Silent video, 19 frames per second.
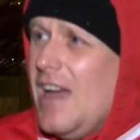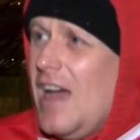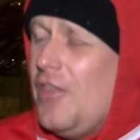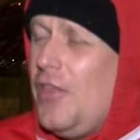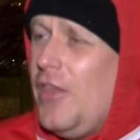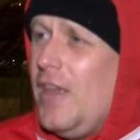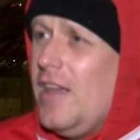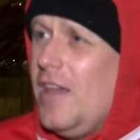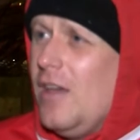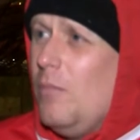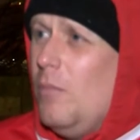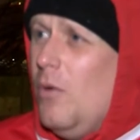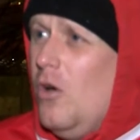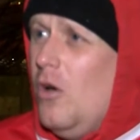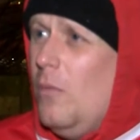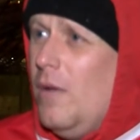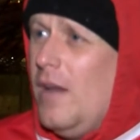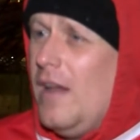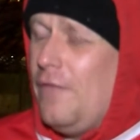I think at the
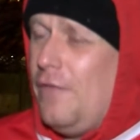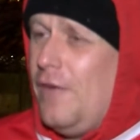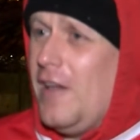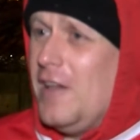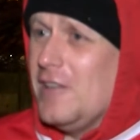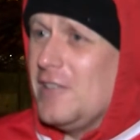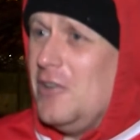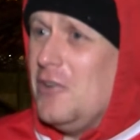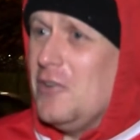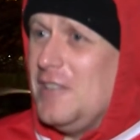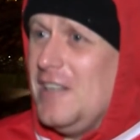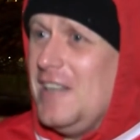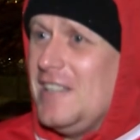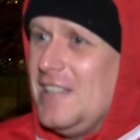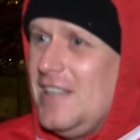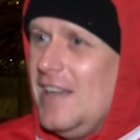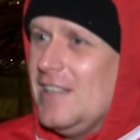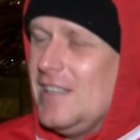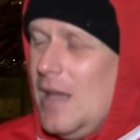moment, I think as long as he
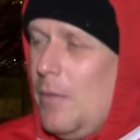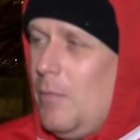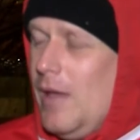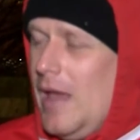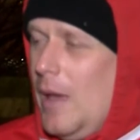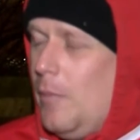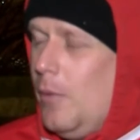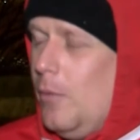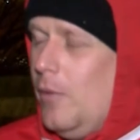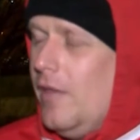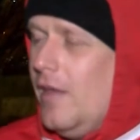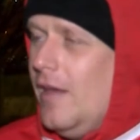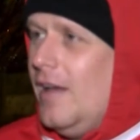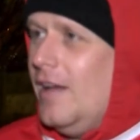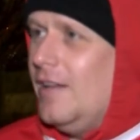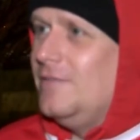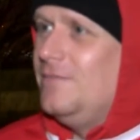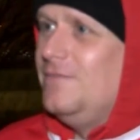stays, I'll be happy with that.